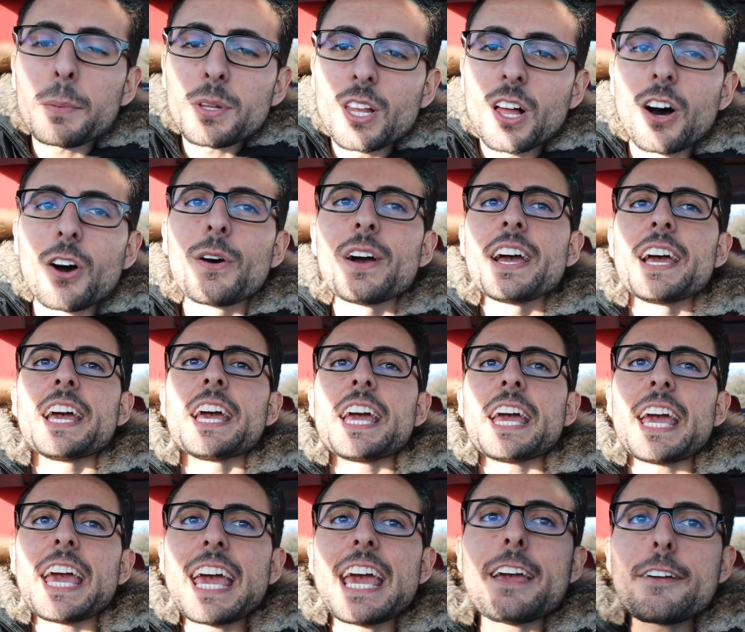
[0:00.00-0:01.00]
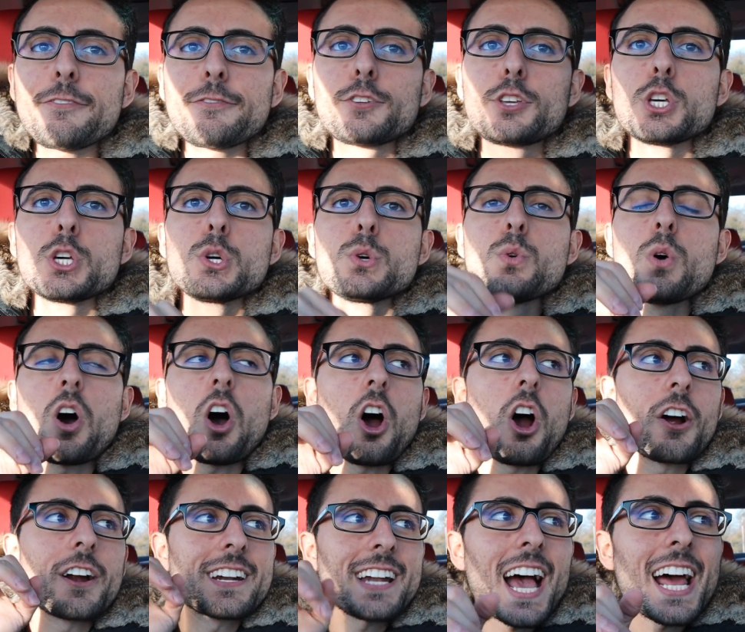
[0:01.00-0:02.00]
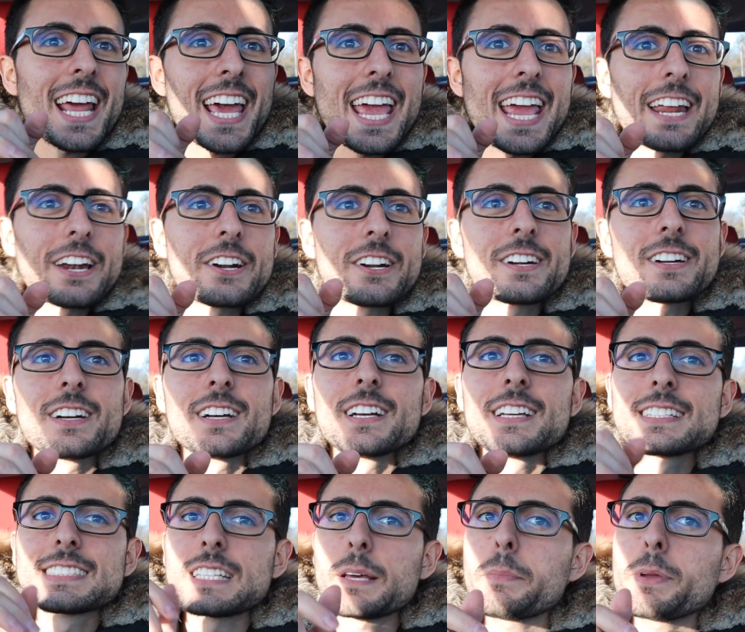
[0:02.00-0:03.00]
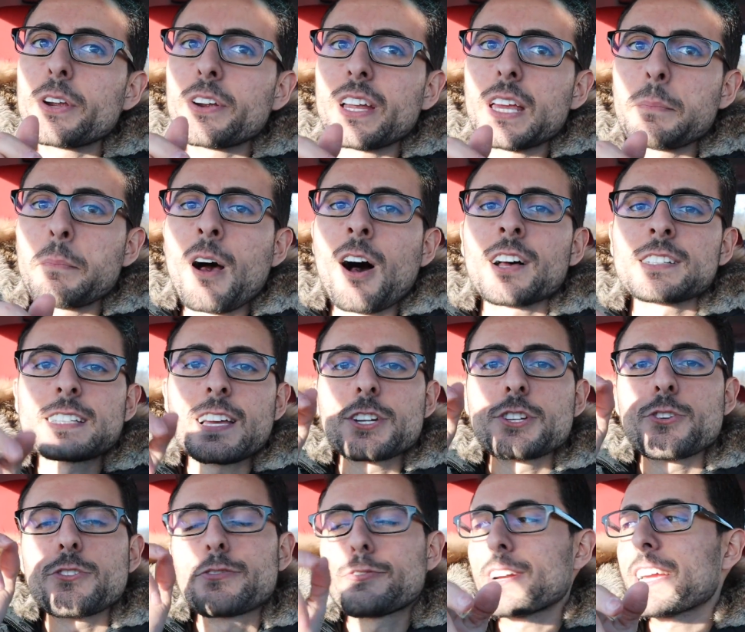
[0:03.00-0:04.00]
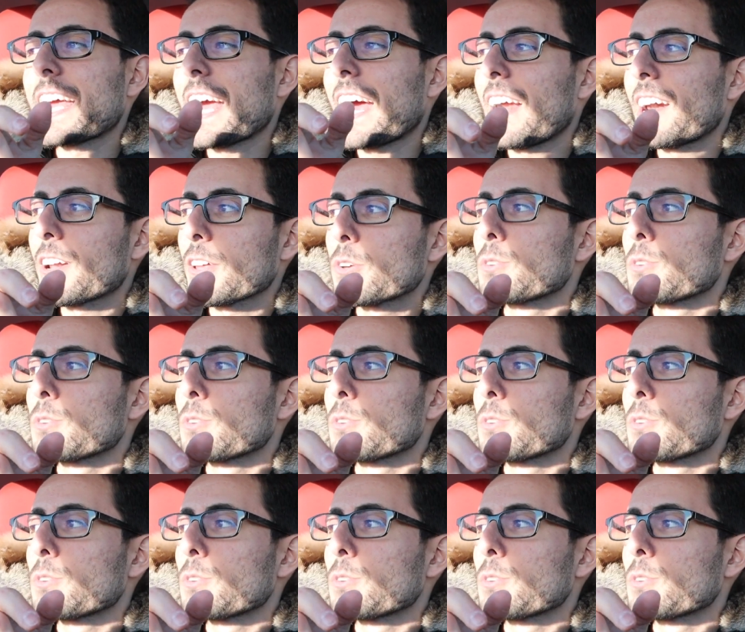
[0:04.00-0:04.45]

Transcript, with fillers: below if you are not a hater. Send me your email. I'll send you a free Canada